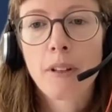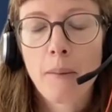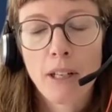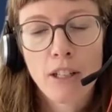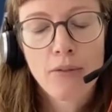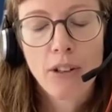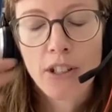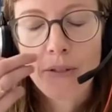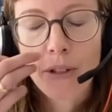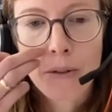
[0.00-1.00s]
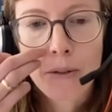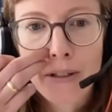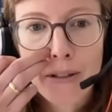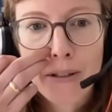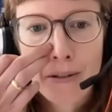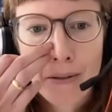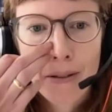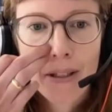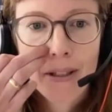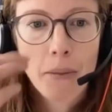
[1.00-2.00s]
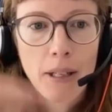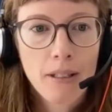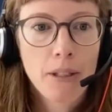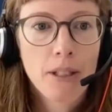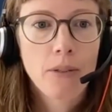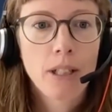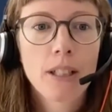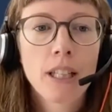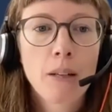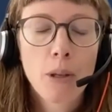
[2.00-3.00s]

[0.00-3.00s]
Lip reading: mean, it's very difficult to speak specifically,